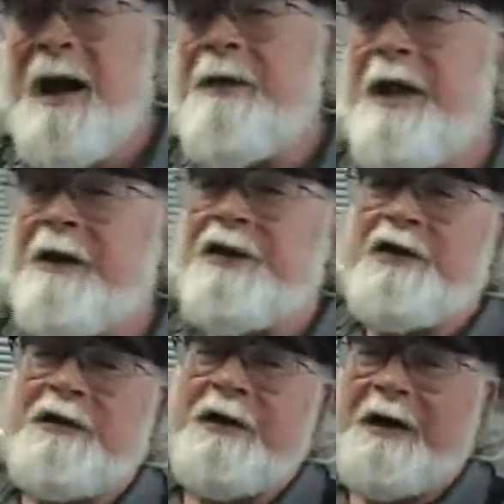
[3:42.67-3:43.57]
and they could
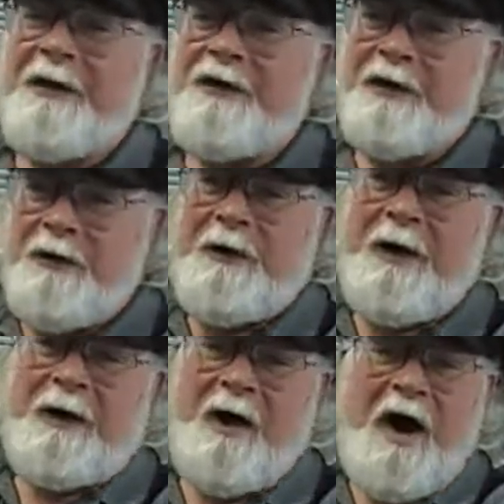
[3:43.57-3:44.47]
shoot
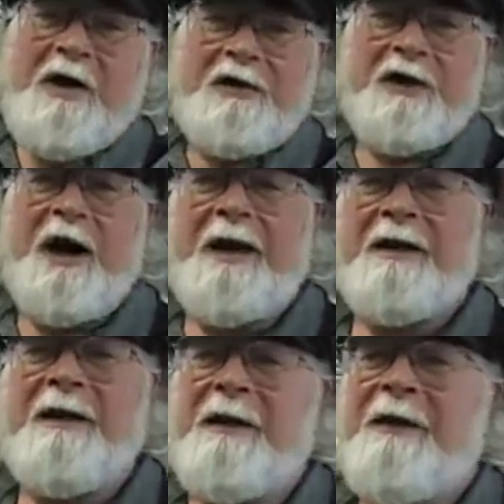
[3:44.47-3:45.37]
a long shot
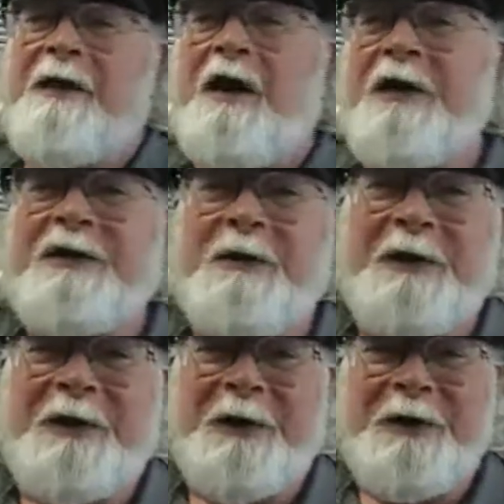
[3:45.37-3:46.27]
that also
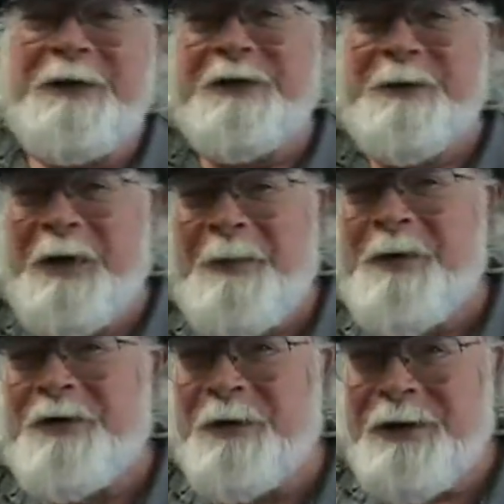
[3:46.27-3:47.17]
included some
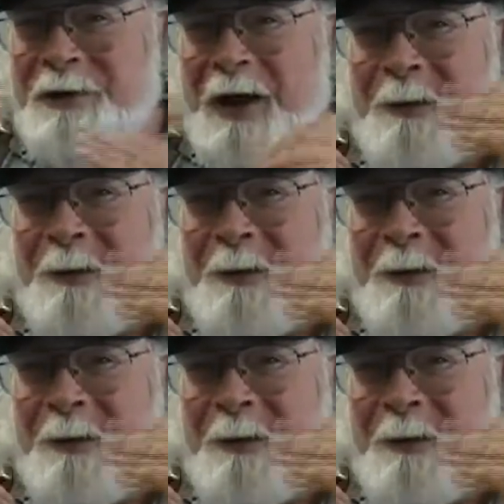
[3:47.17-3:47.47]
puppetry to